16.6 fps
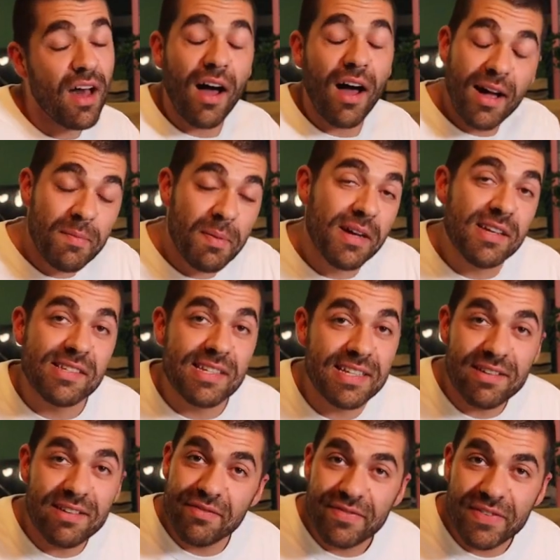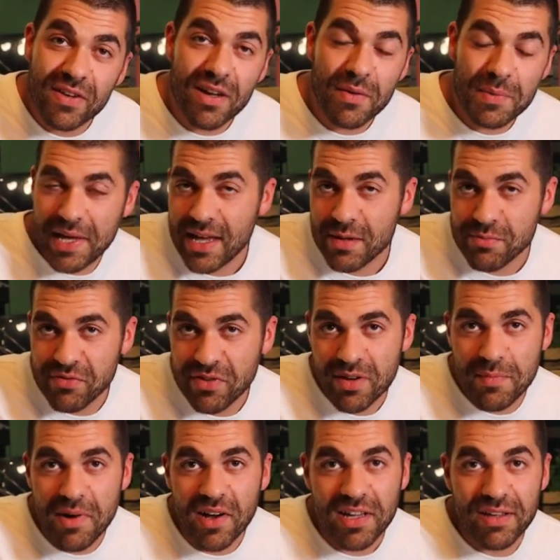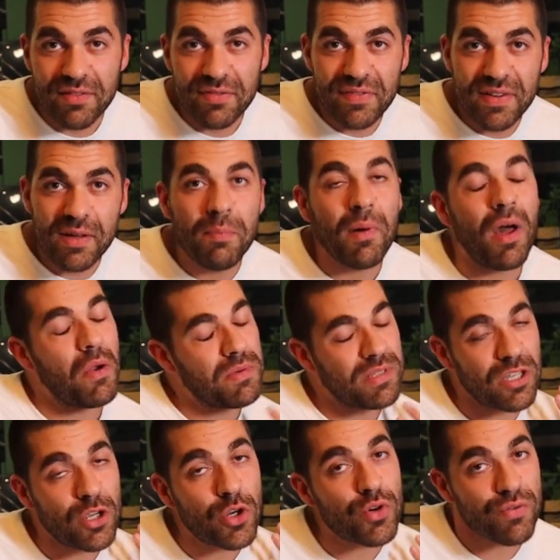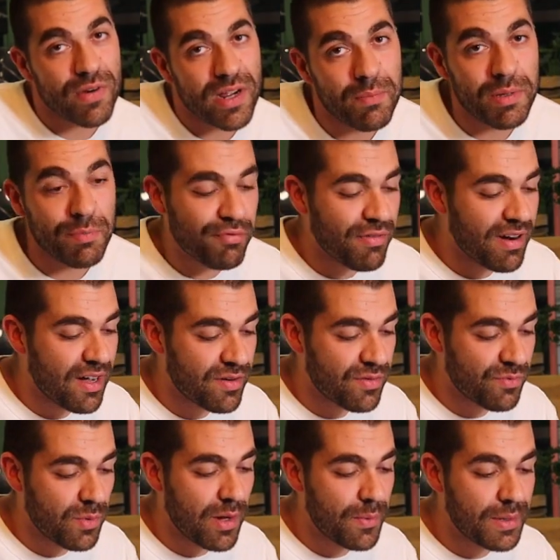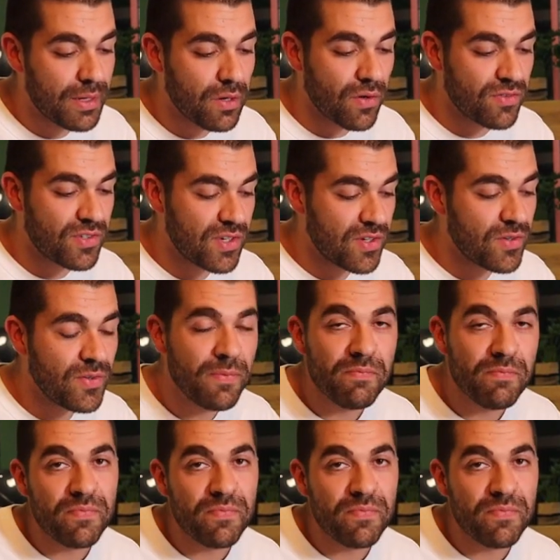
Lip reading: I personally didn't feel like we had product market fit, but I was incredibly proud of where we got to.